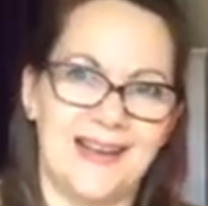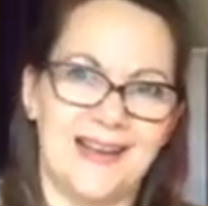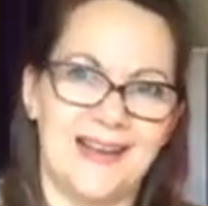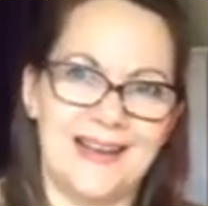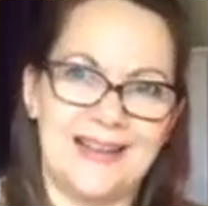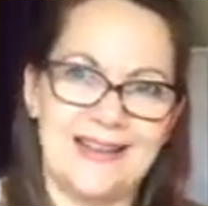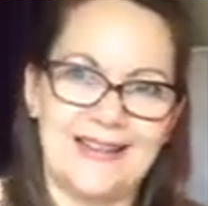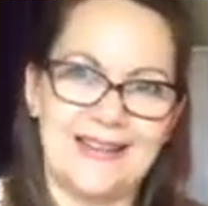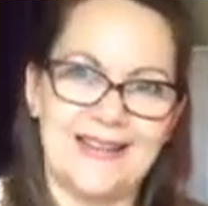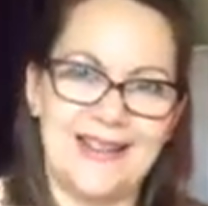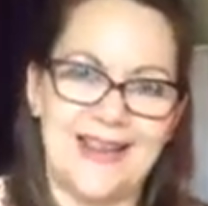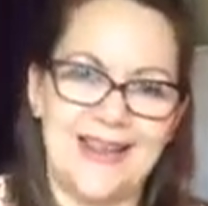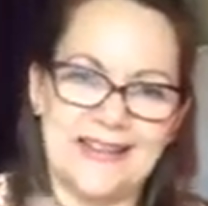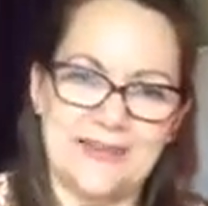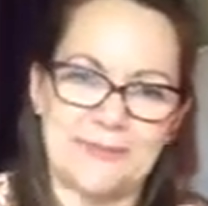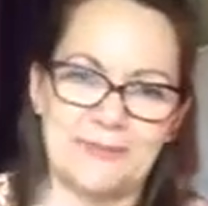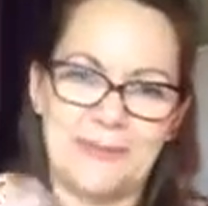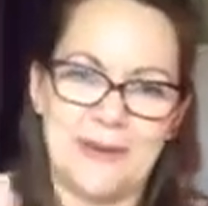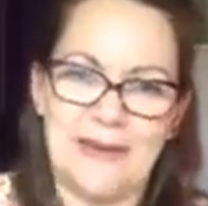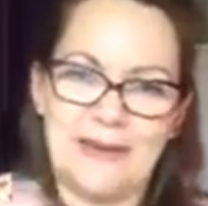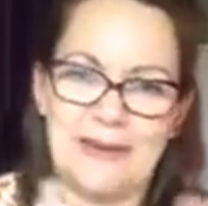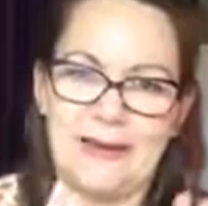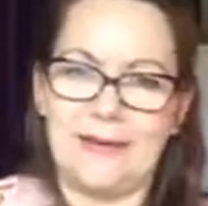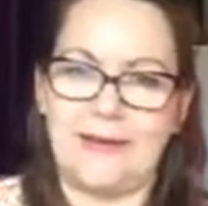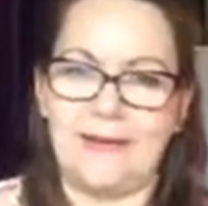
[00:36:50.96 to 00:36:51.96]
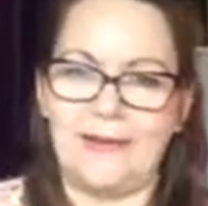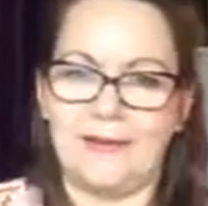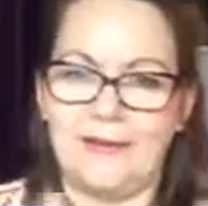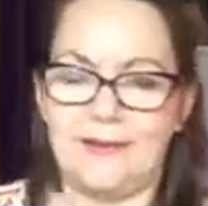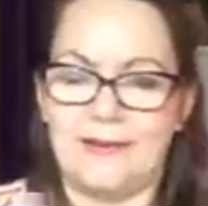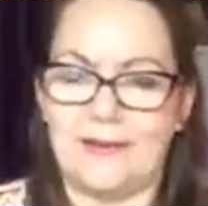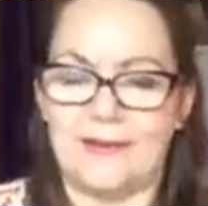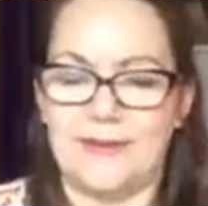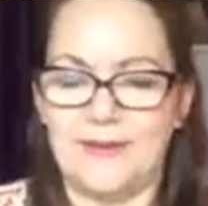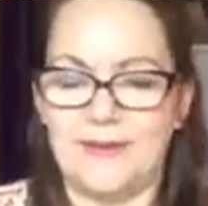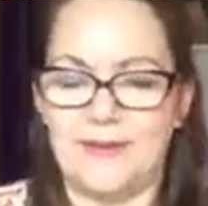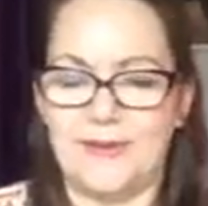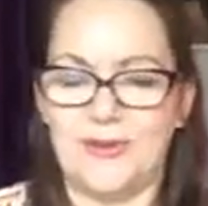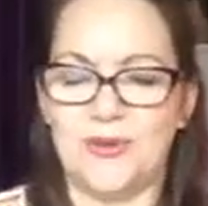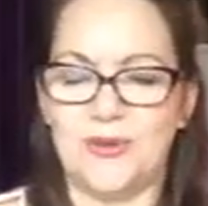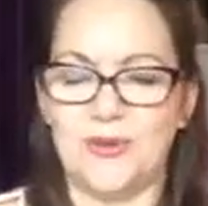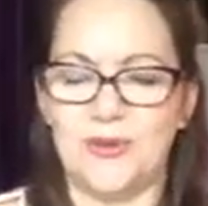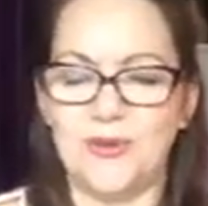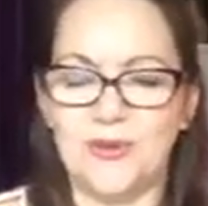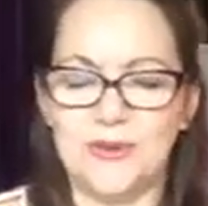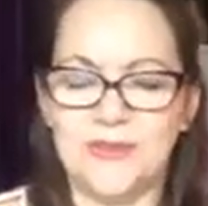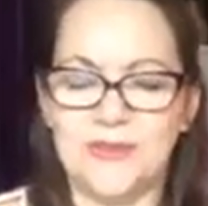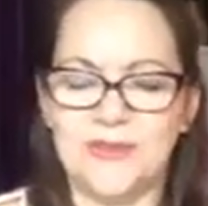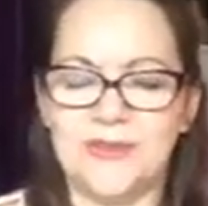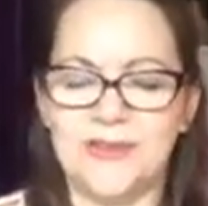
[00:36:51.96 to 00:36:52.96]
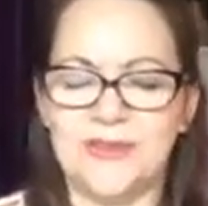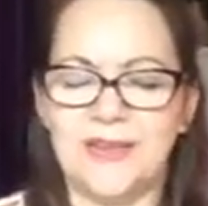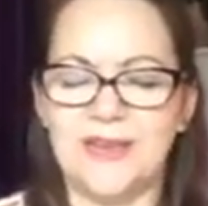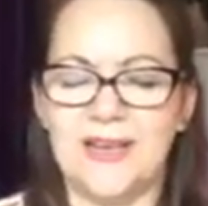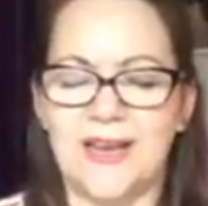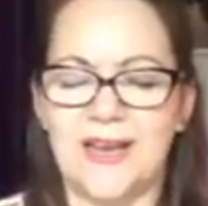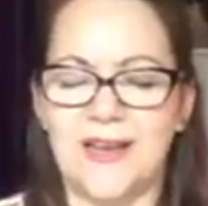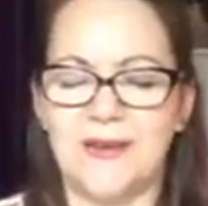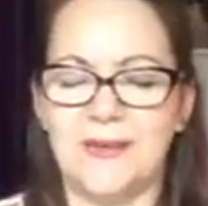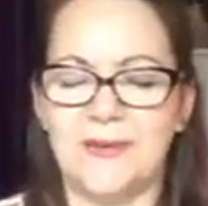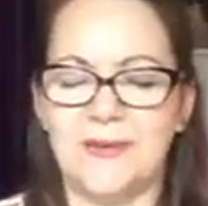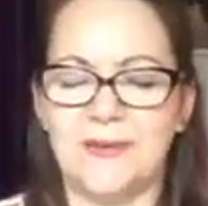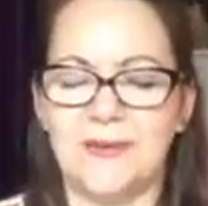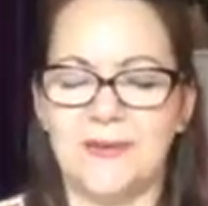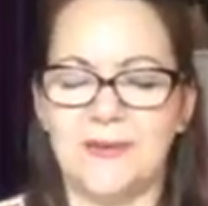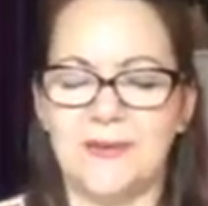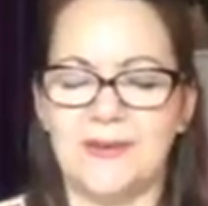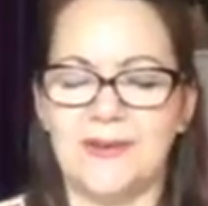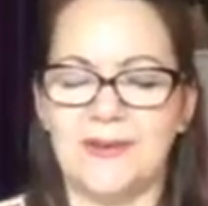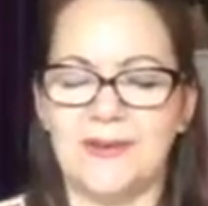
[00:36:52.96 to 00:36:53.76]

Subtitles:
that's been shortened. So